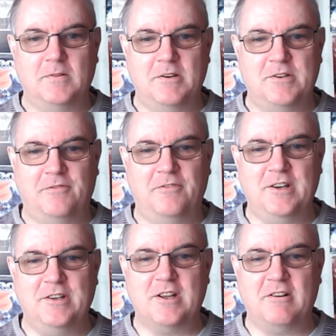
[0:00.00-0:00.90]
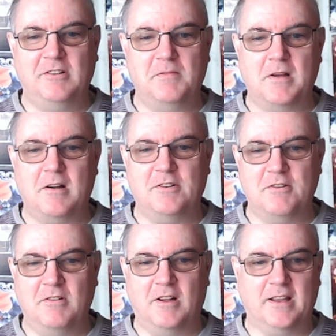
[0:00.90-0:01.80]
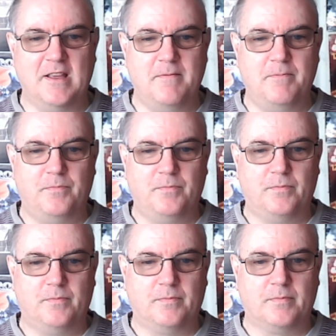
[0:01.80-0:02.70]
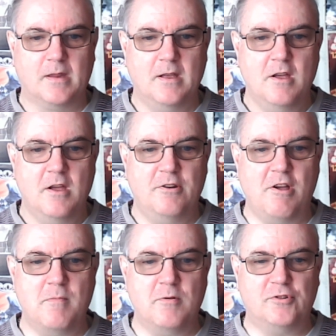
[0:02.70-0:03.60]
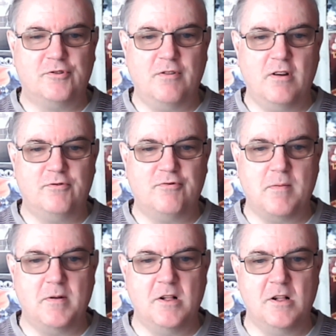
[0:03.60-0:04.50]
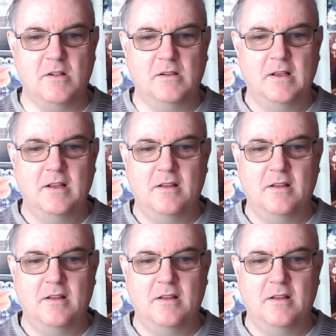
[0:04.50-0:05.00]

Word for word: It's a funny title, but I do like it. No more tr trouble.